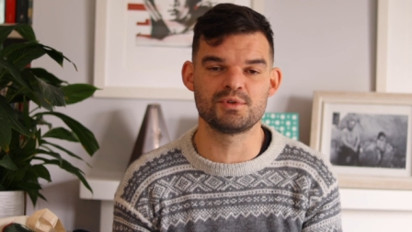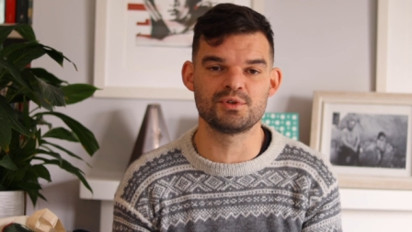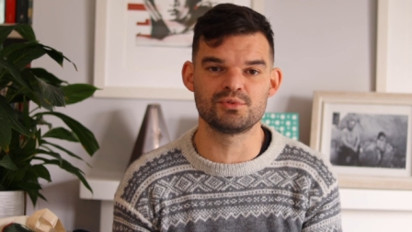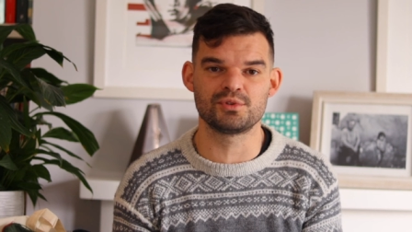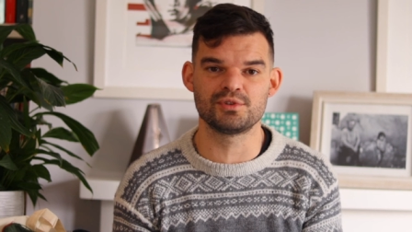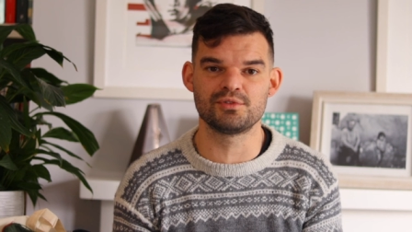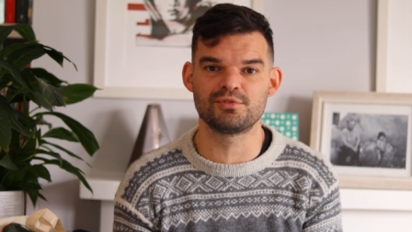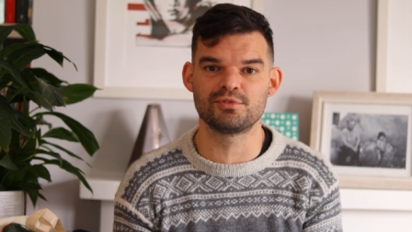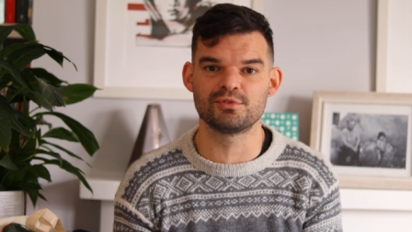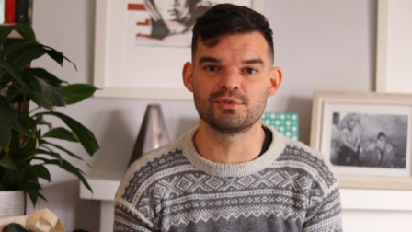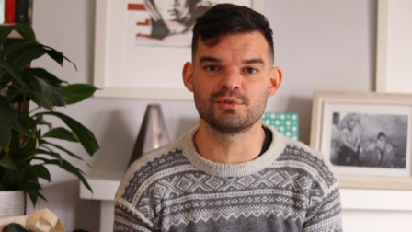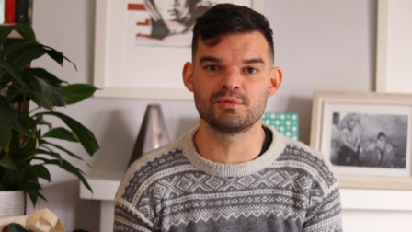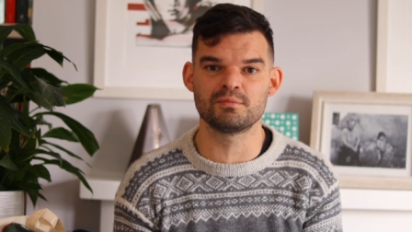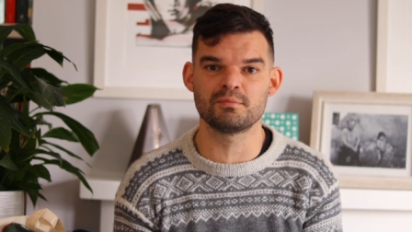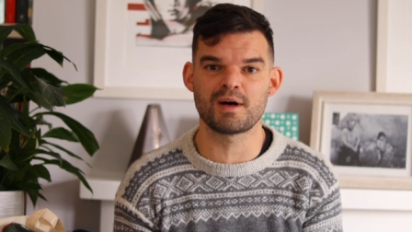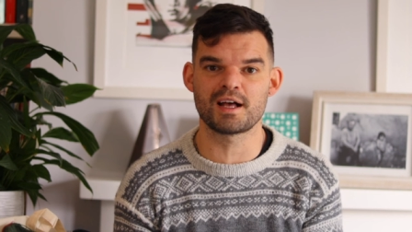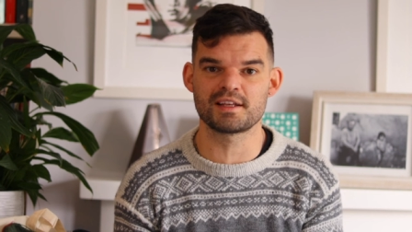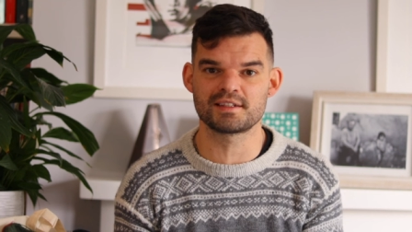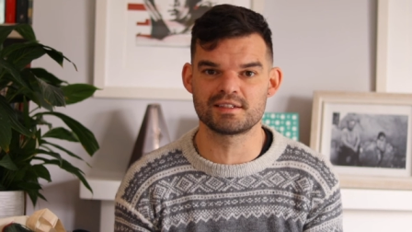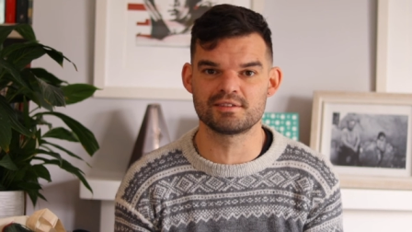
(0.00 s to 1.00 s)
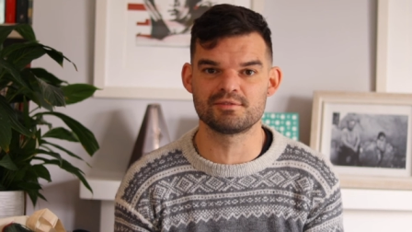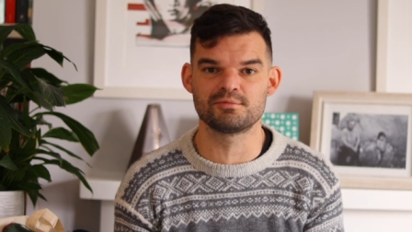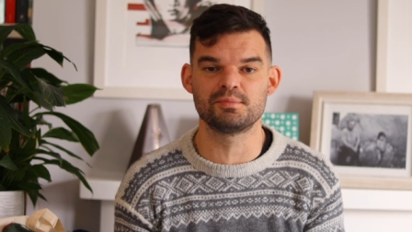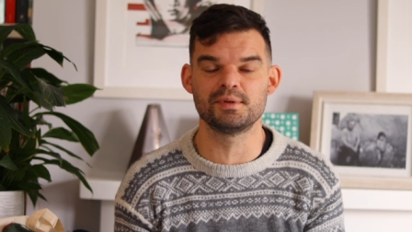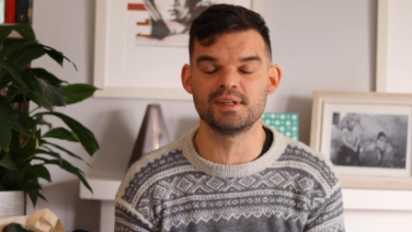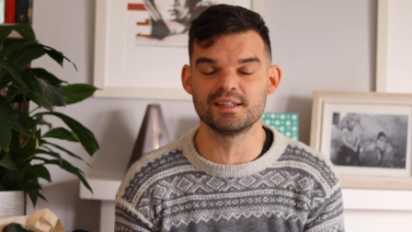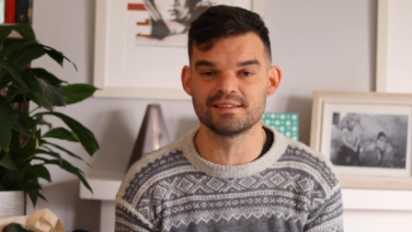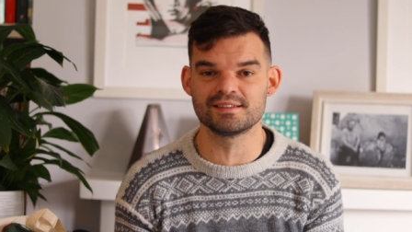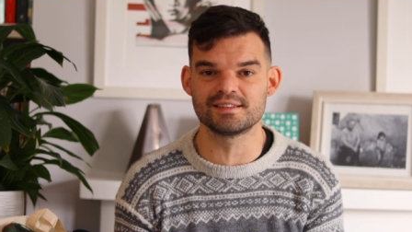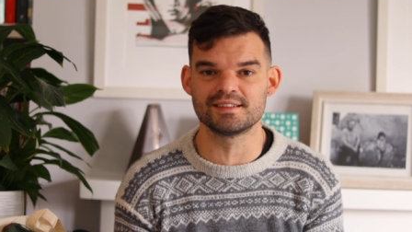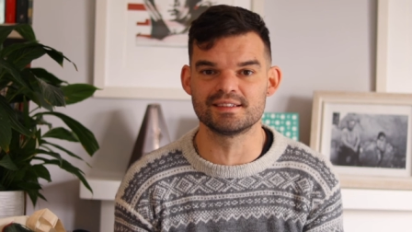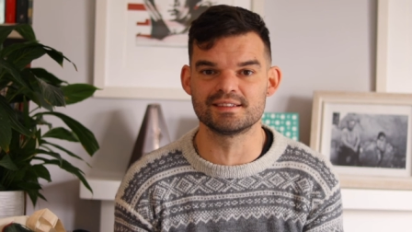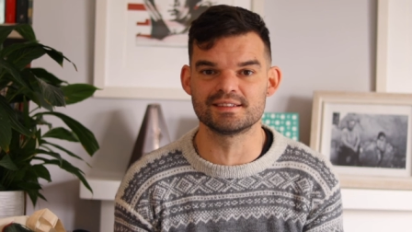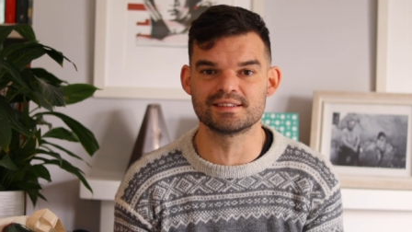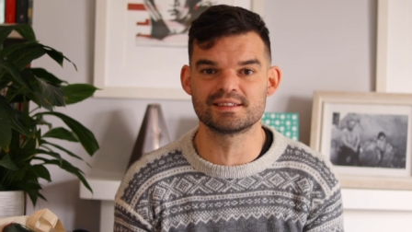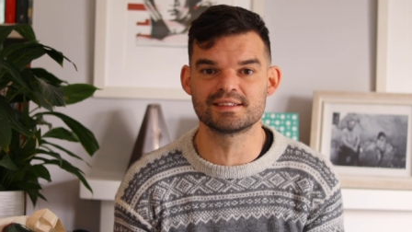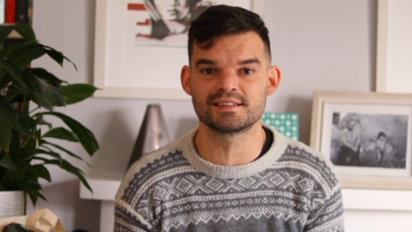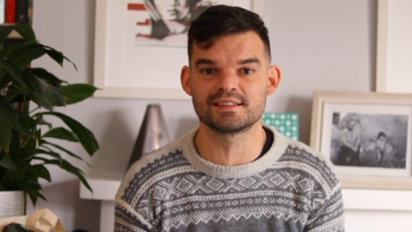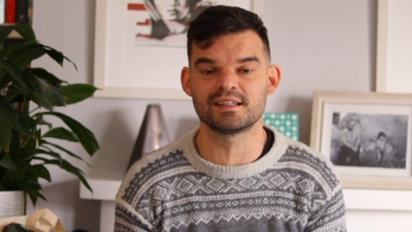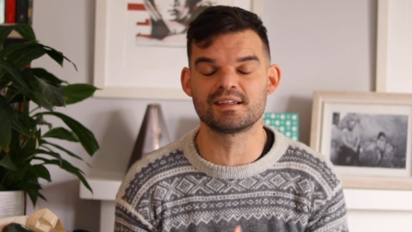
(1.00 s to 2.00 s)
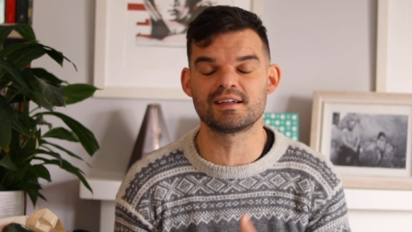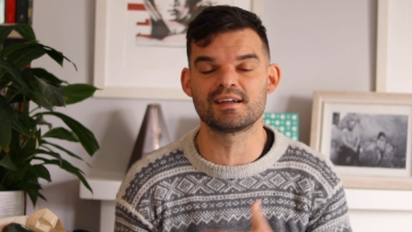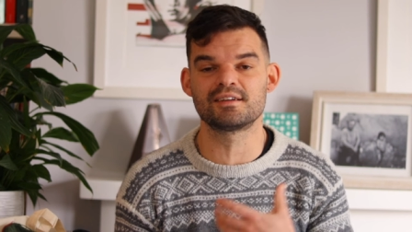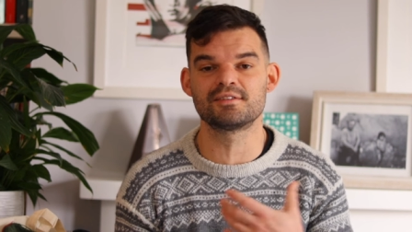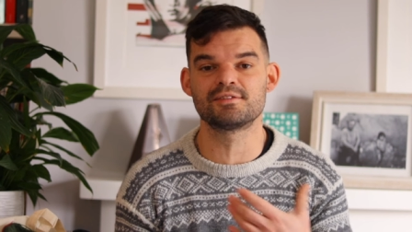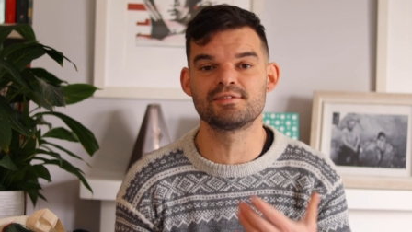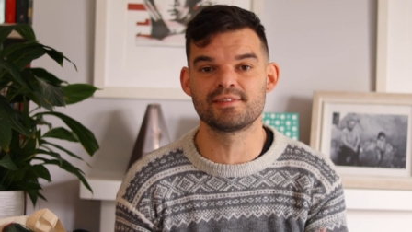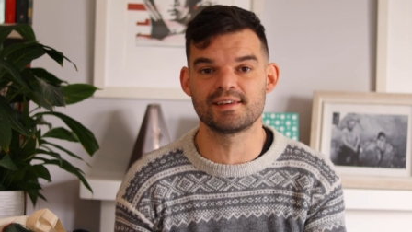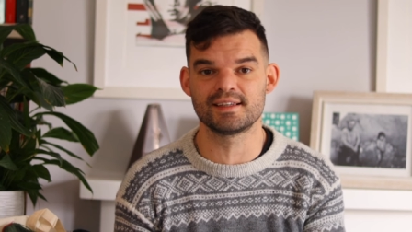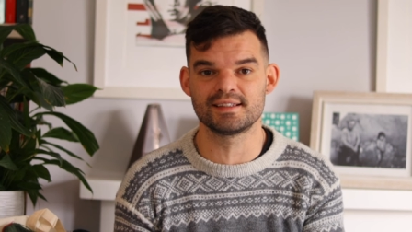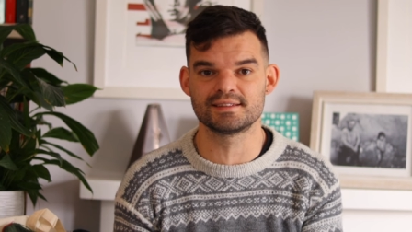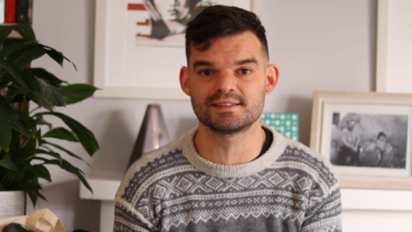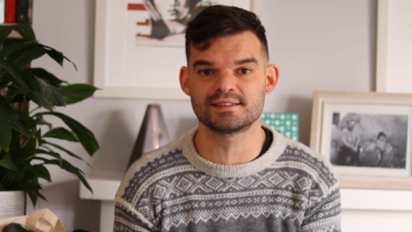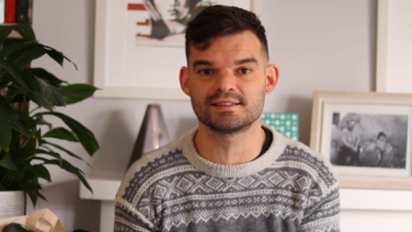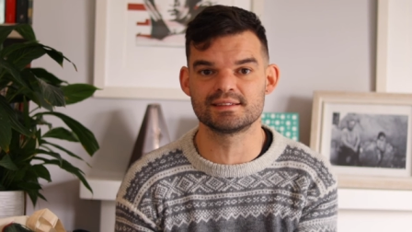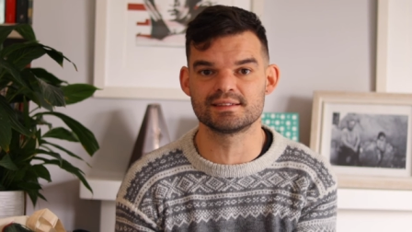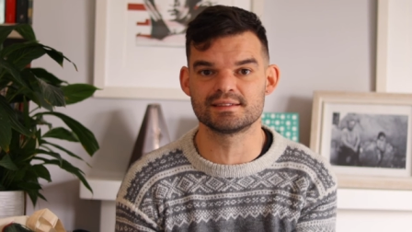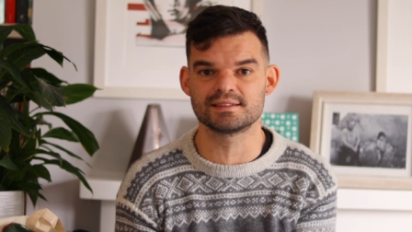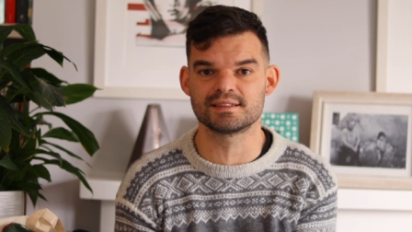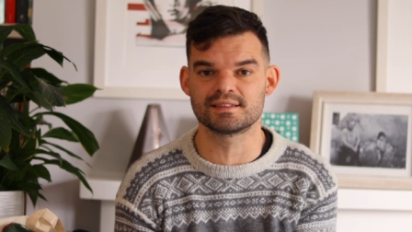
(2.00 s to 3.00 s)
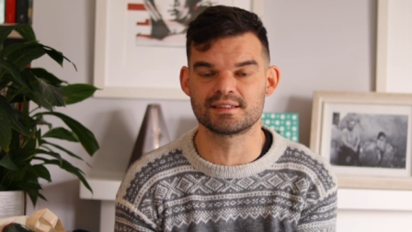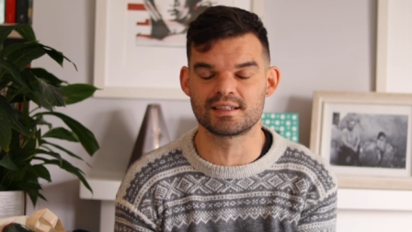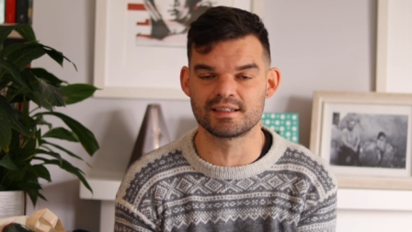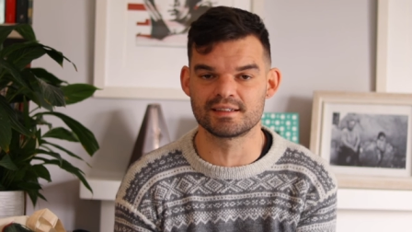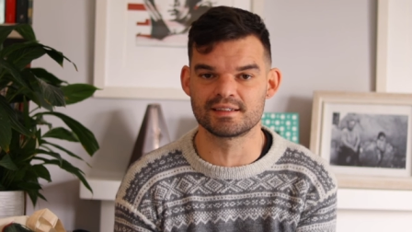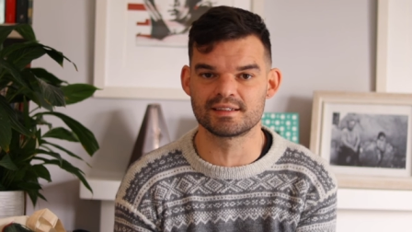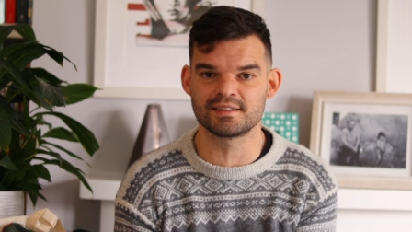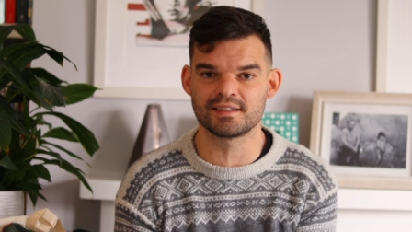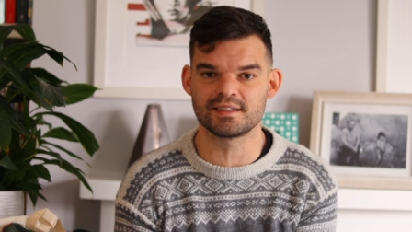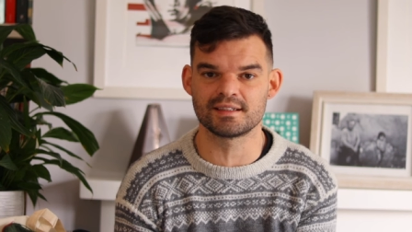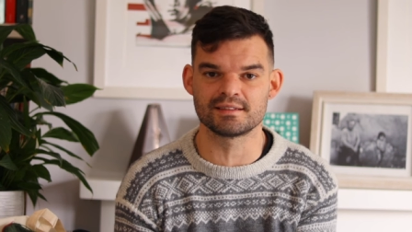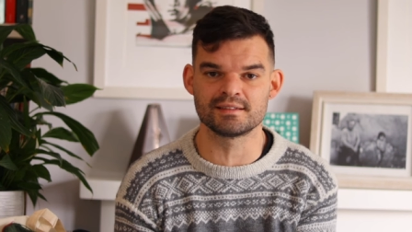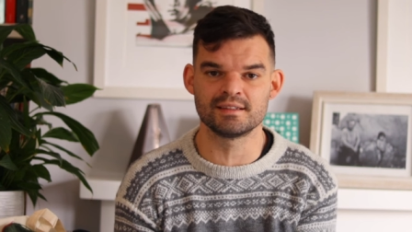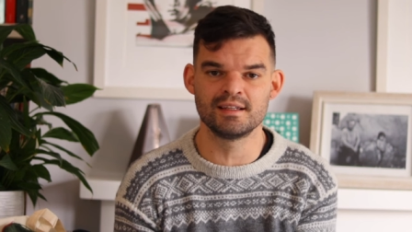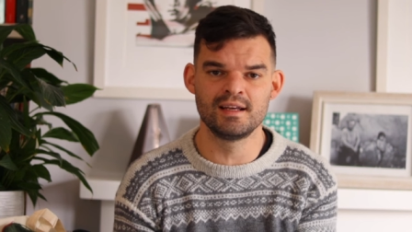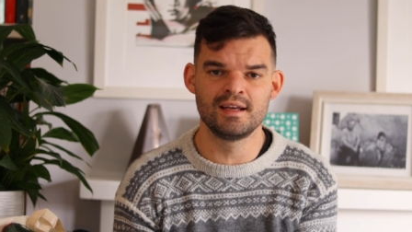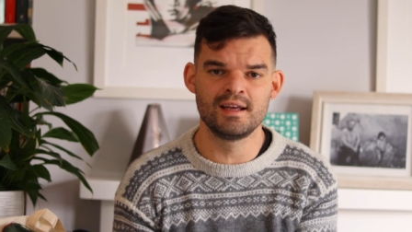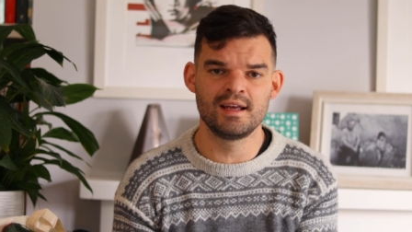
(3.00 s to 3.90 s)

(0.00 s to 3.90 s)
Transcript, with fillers: beautiful massive buildings that are facing the Grand Canal.